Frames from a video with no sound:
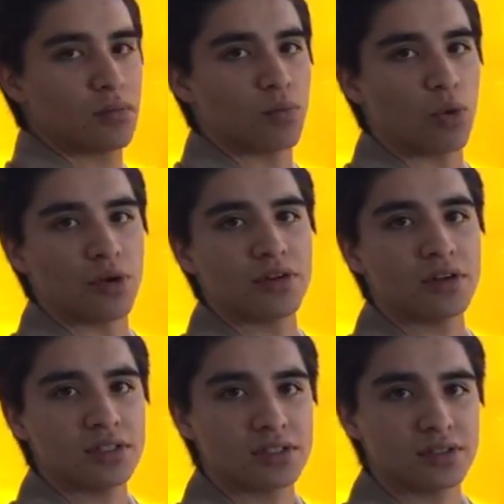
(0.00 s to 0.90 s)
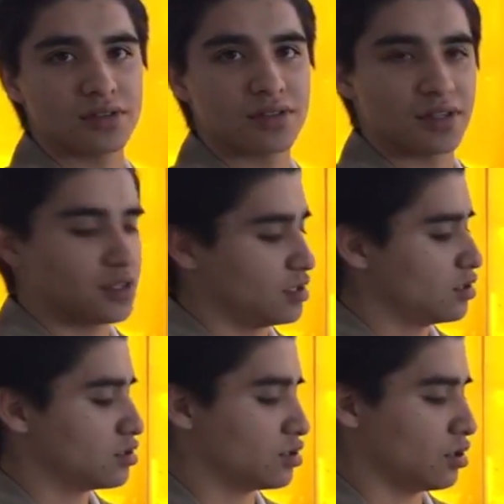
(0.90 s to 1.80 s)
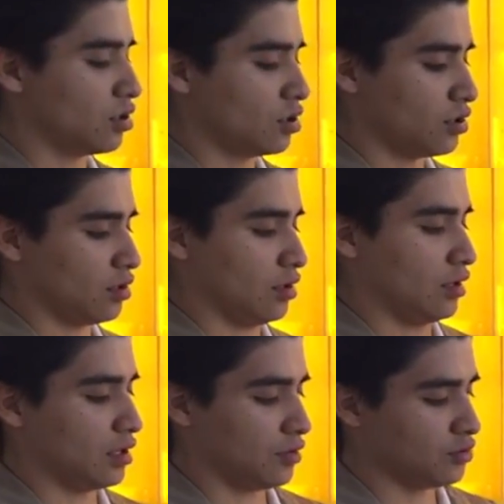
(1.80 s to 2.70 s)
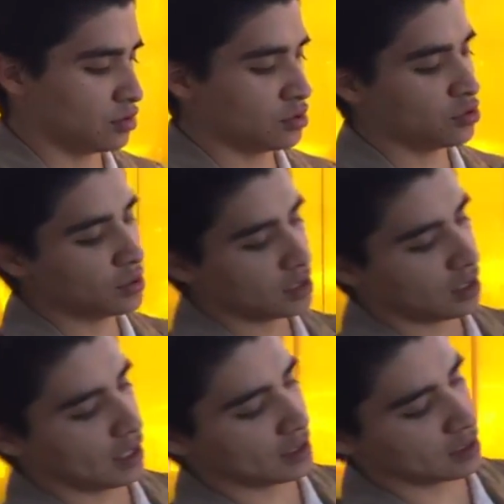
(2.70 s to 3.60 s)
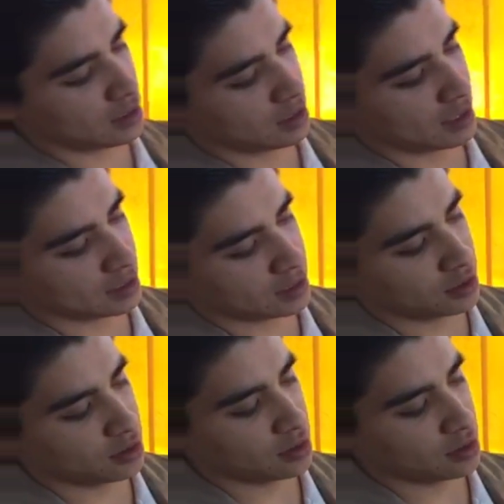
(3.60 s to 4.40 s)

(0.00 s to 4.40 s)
borders. So if you don't do it like here,